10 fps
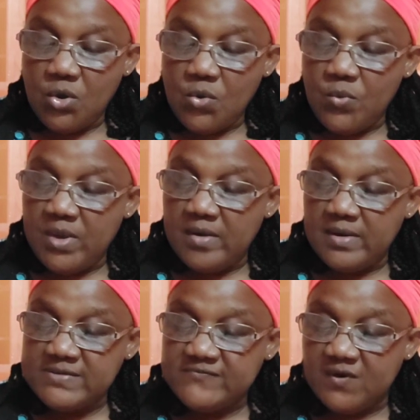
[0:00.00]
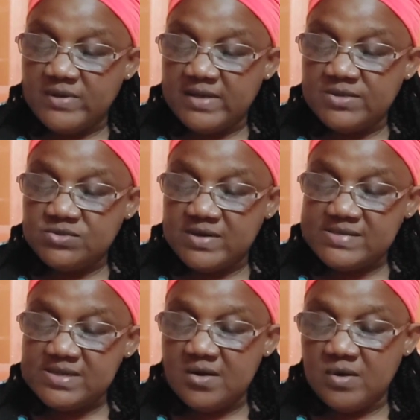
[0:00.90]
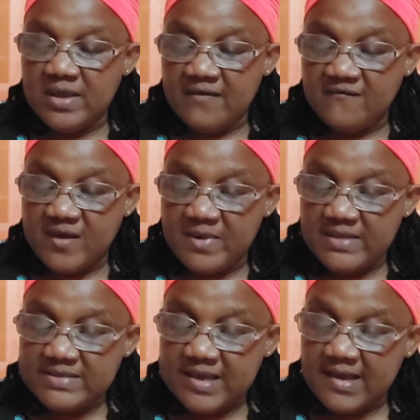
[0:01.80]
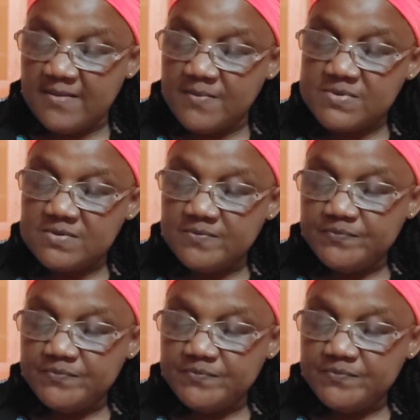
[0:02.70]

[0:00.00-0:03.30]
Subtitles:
where is found an interesting array of family types.